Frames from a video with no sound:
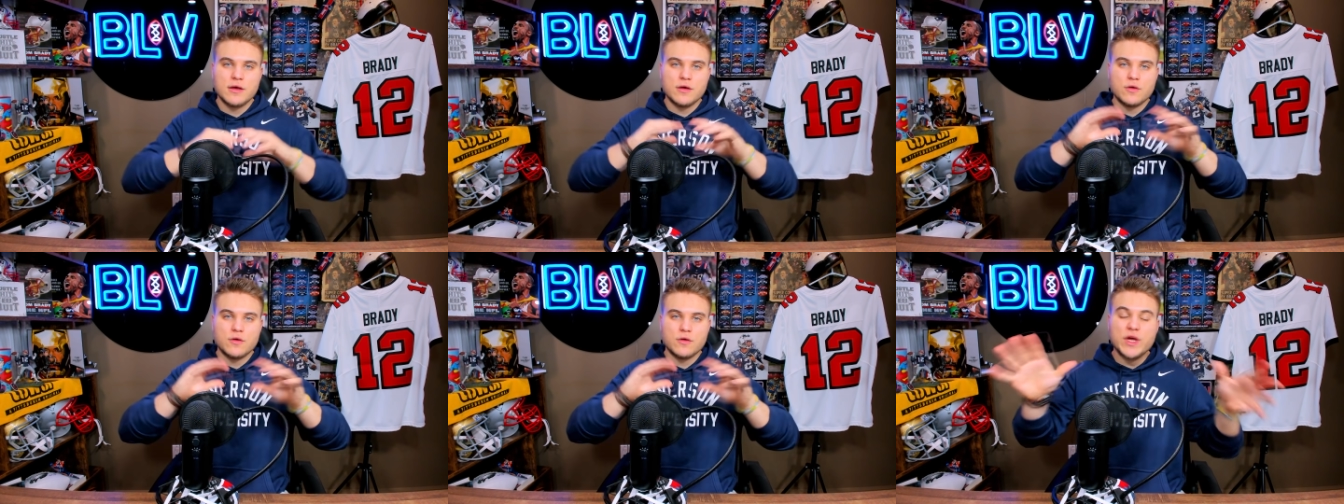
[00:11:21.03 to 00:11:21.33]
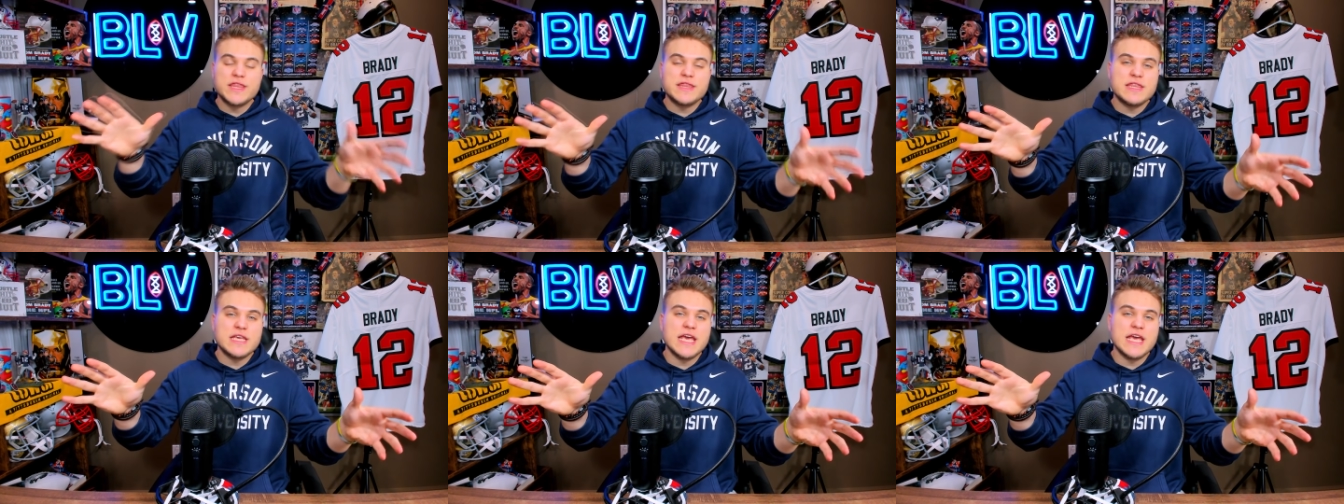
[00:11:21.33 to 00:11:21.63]

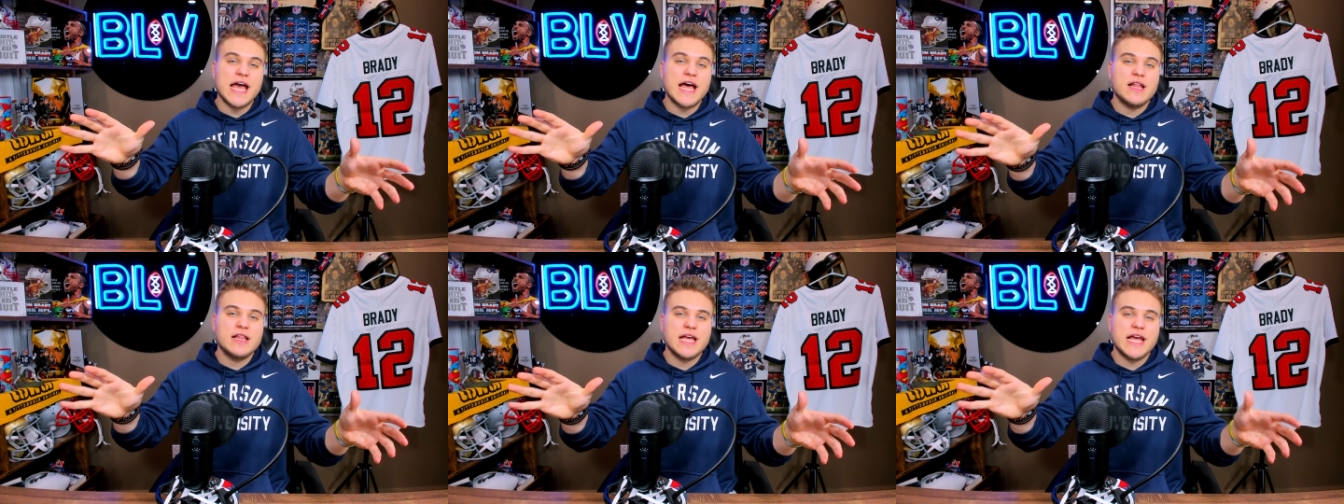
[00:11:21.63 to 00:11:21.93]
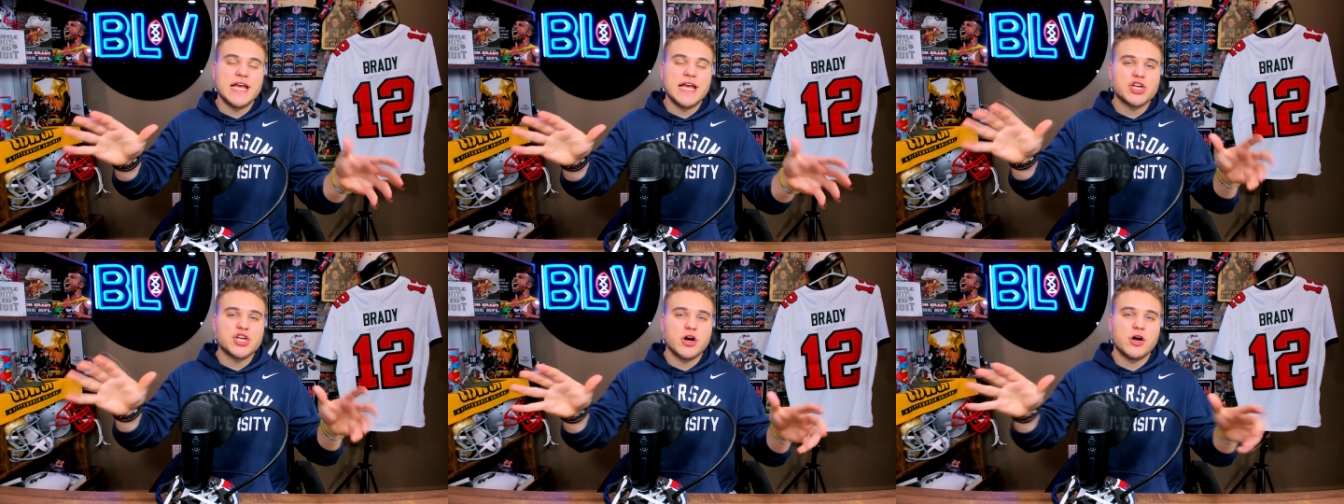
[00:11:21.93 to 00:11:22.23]
With the LA
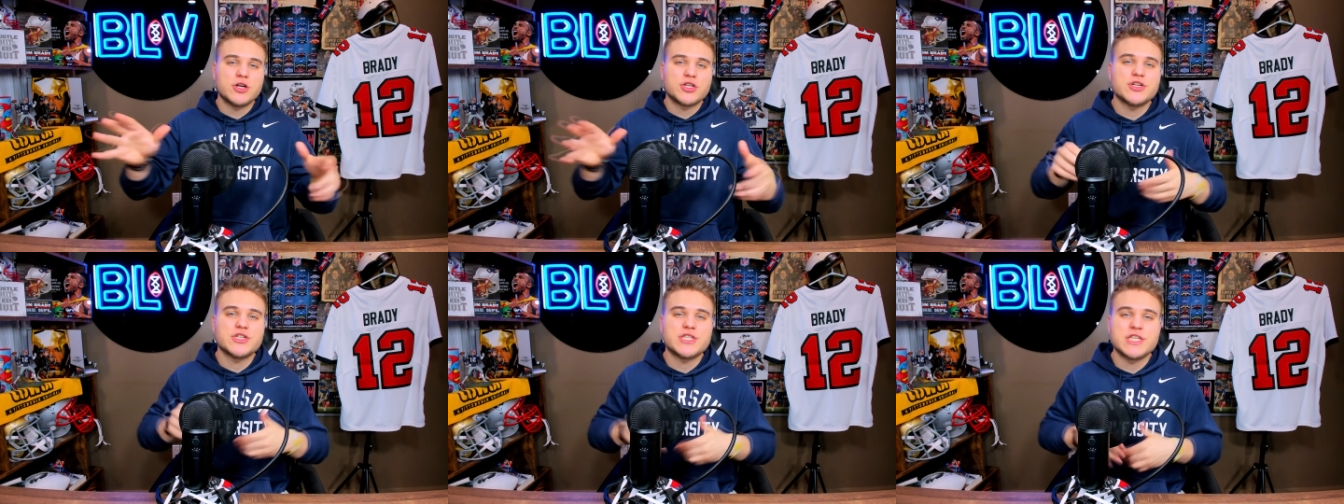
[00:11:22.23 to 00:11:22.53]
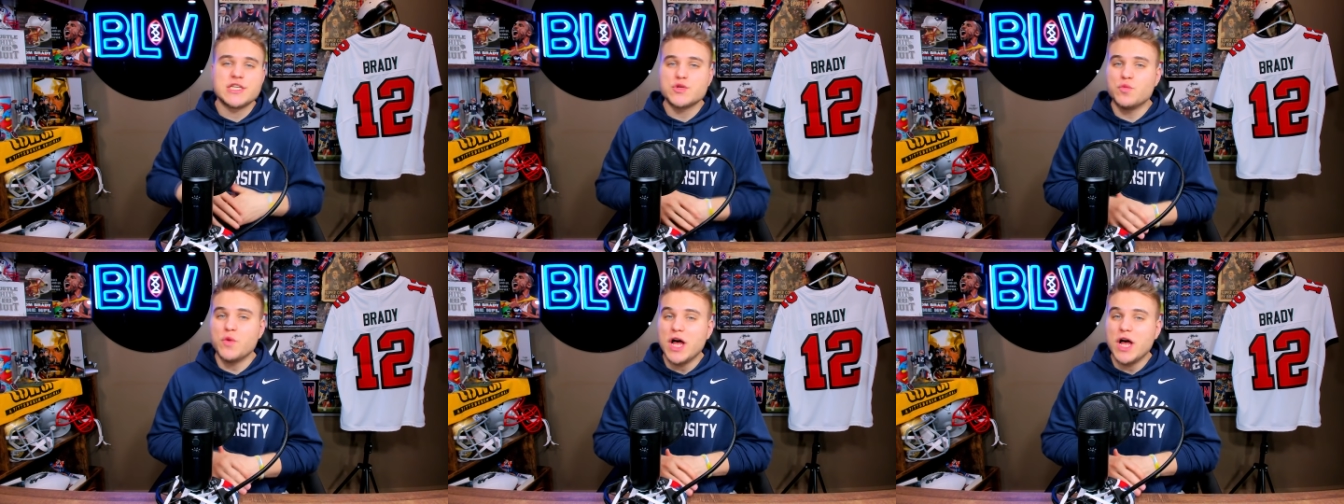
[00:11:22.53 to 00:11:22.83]
Chargers
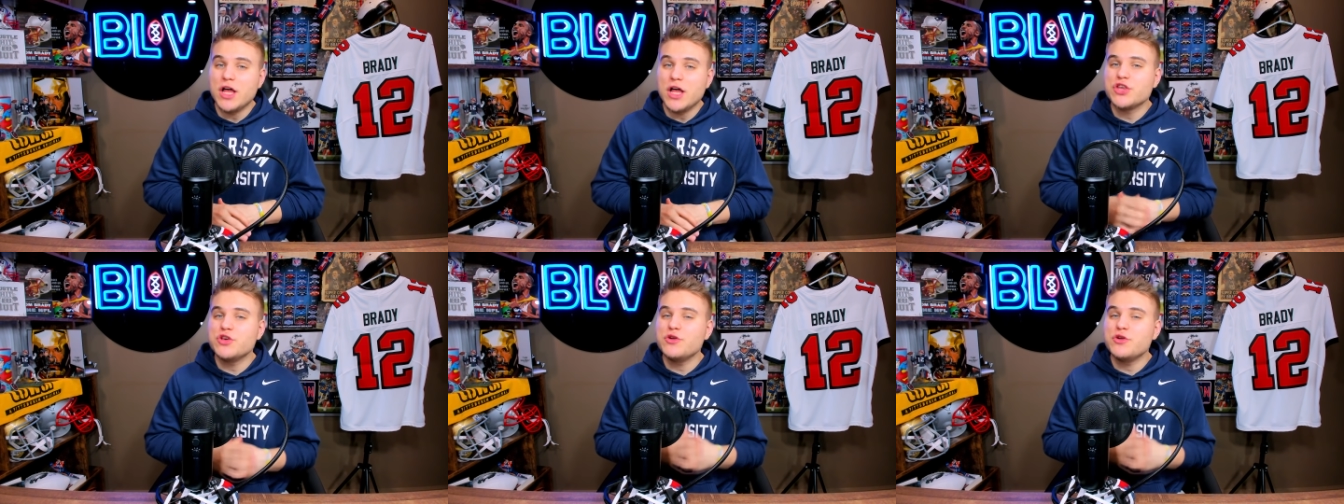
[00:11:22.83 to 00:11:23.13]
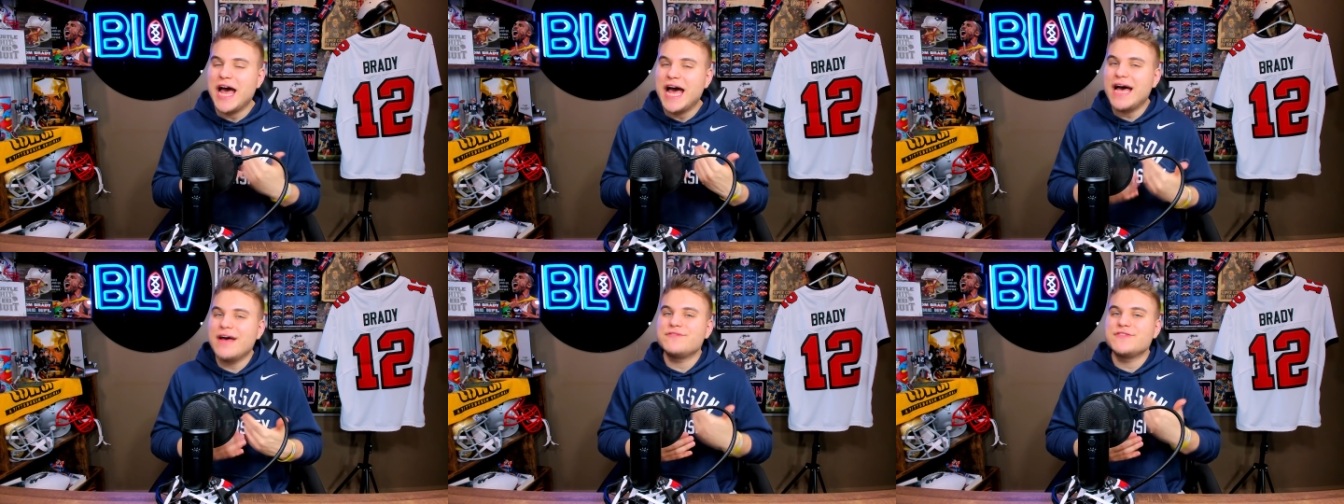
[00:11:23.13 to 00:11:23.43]
as well, you
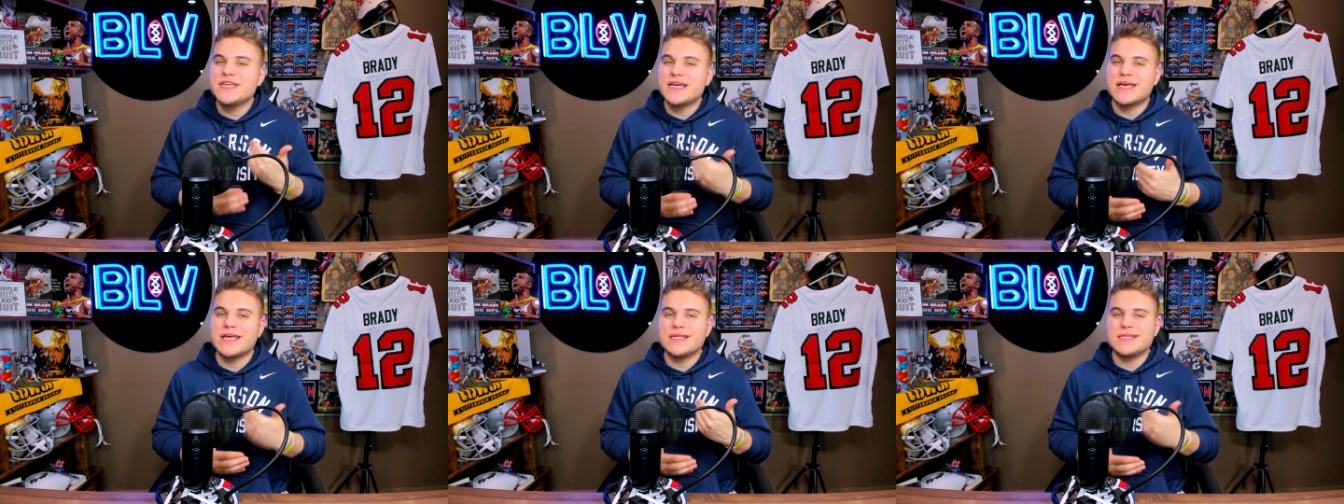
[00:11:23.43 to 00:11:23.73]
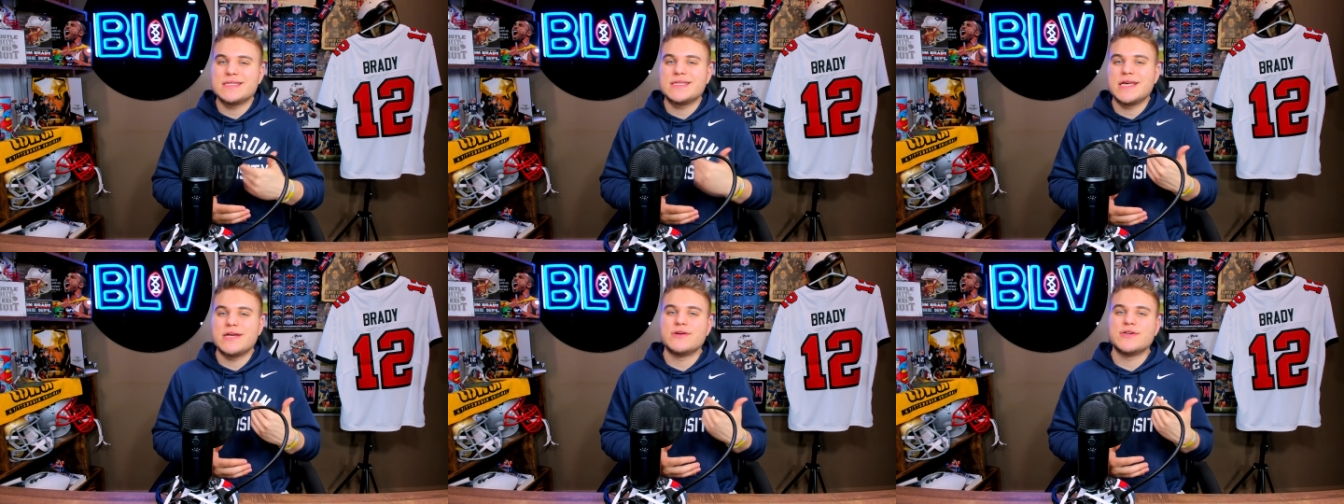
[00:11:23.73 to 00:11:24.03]
have to
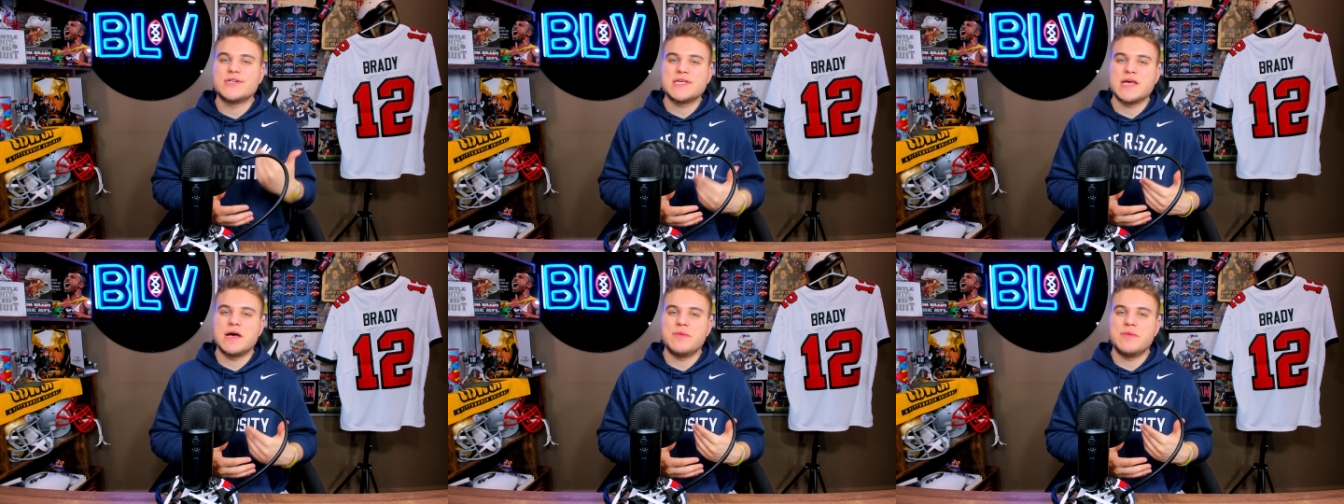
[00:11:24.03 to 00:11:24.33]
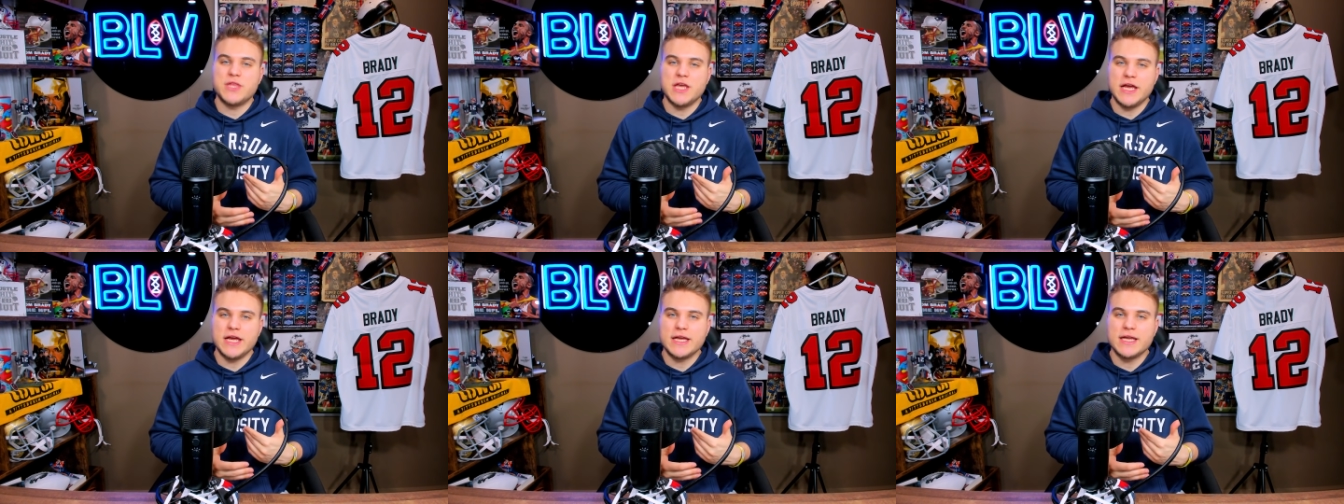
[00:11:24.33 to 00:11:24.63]
consider
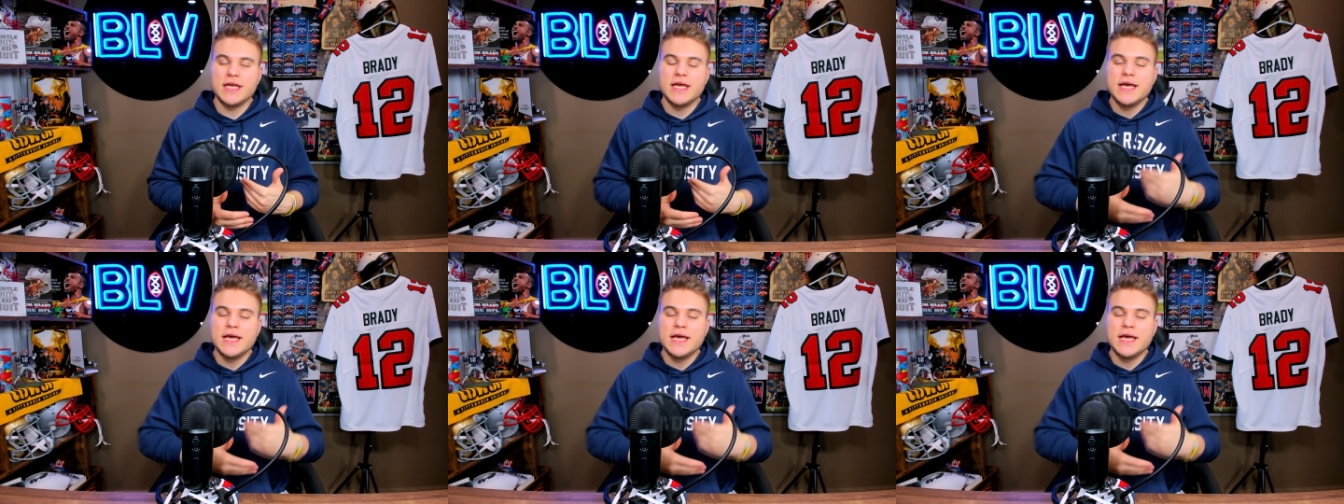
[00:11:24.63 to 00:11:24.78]
something.